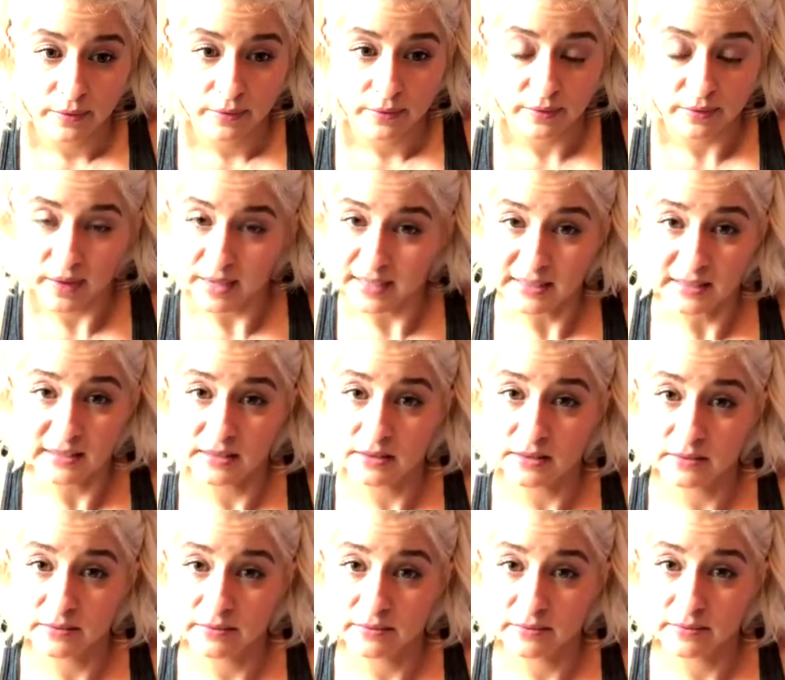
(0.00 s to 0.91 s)

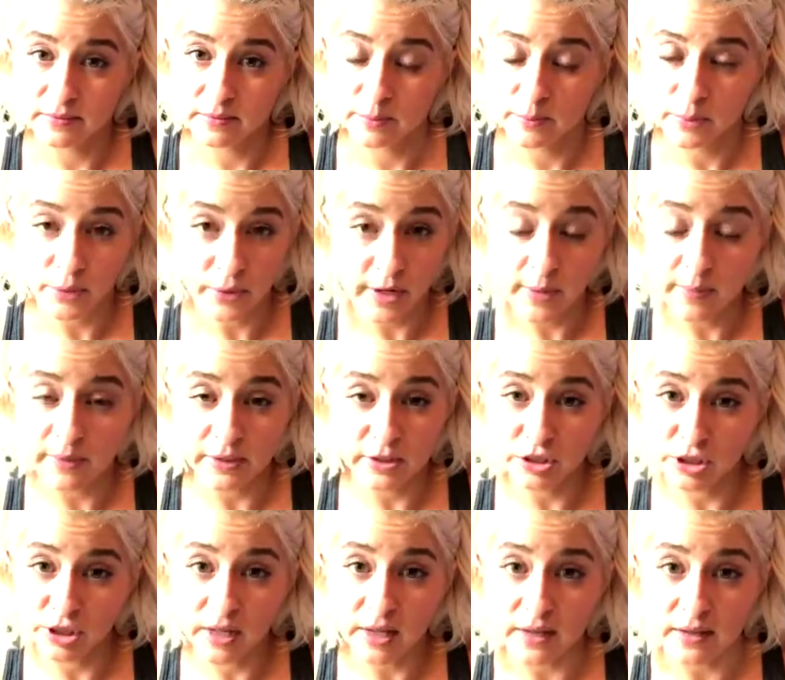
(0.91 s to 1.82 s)
that's pretty
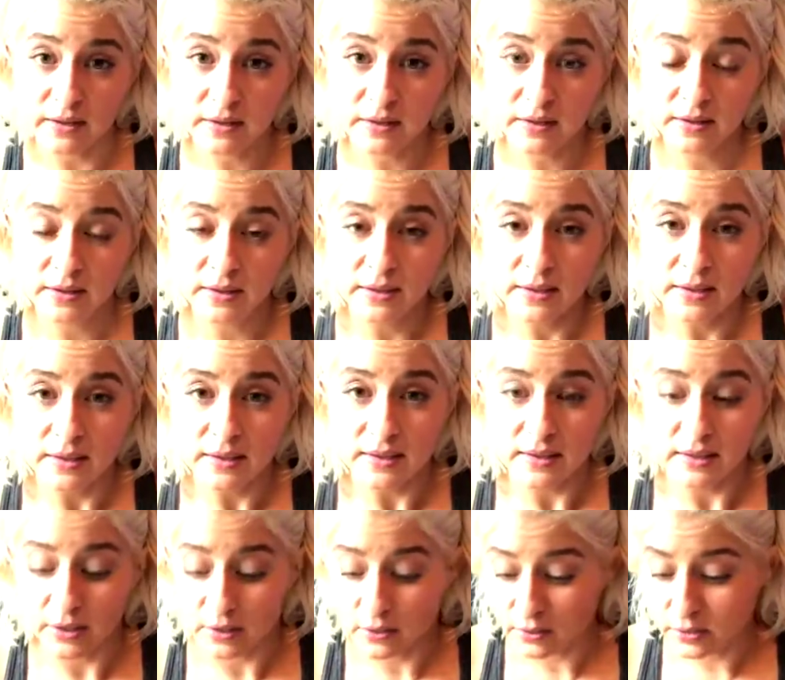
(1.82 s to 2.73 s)
much it.
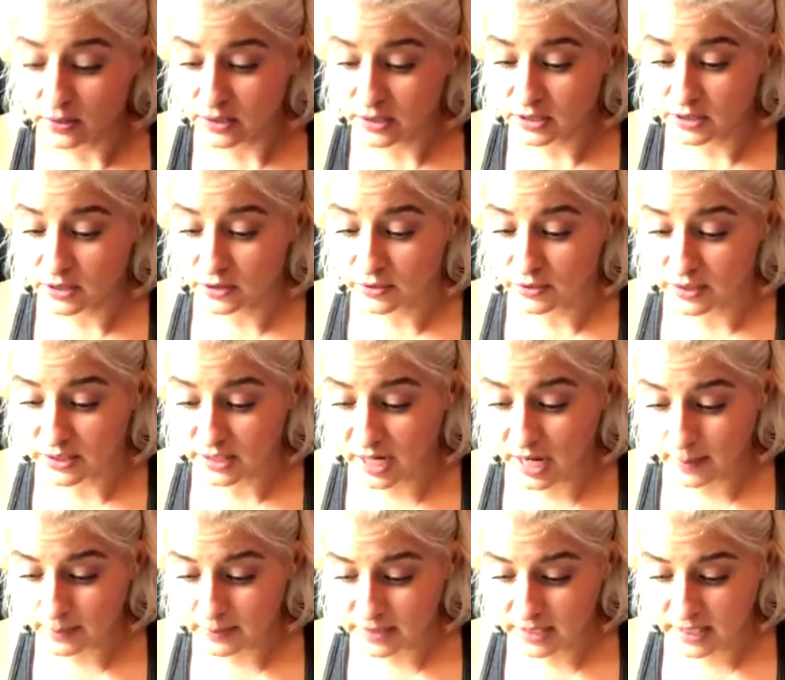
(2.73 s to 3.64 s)
These are the
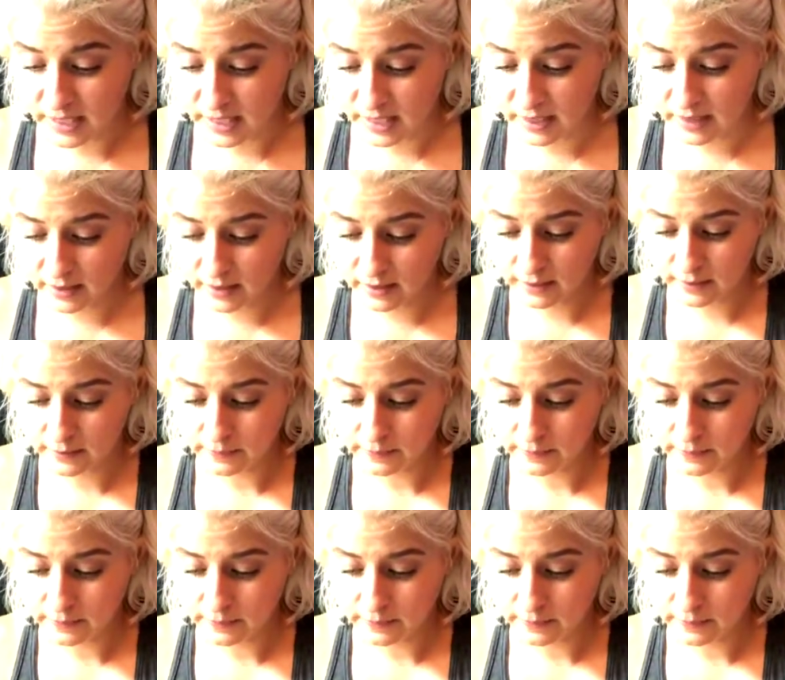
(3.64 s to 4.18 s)
top 10